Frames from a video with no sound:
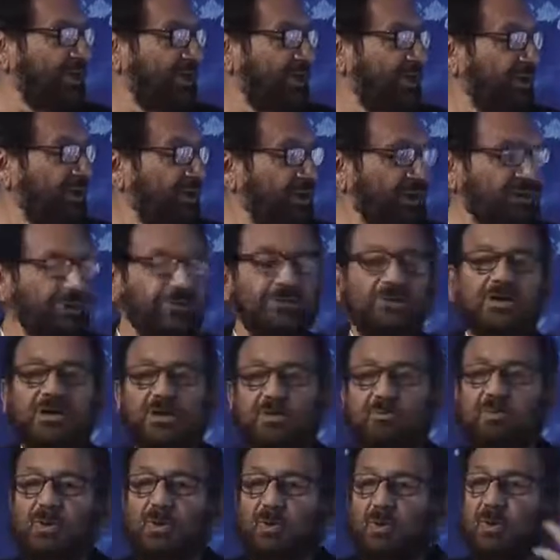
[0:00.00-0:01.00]
Another year,
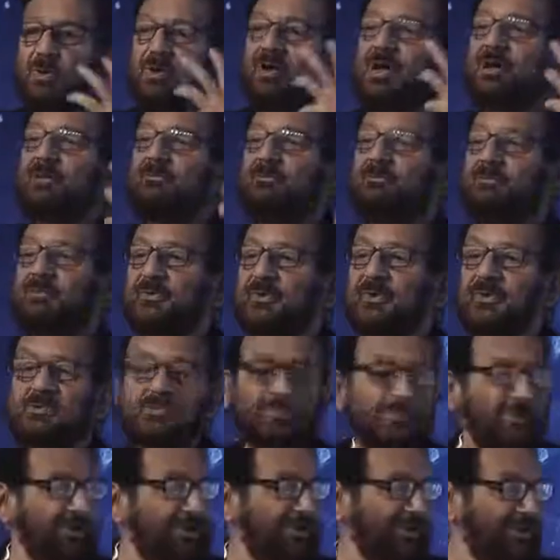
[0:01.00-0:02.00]
we won't have film,
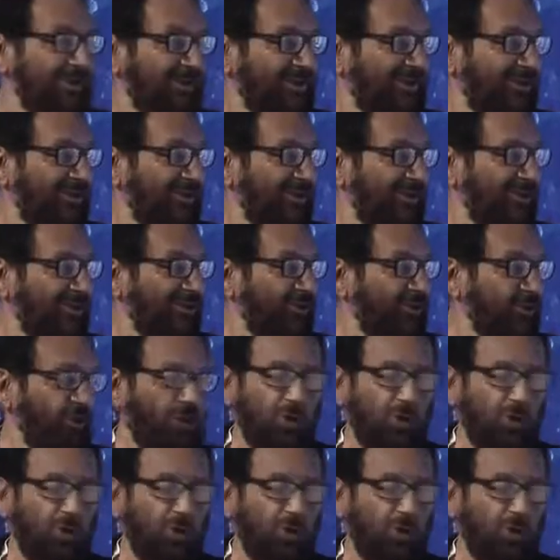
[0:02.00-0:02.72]
you know,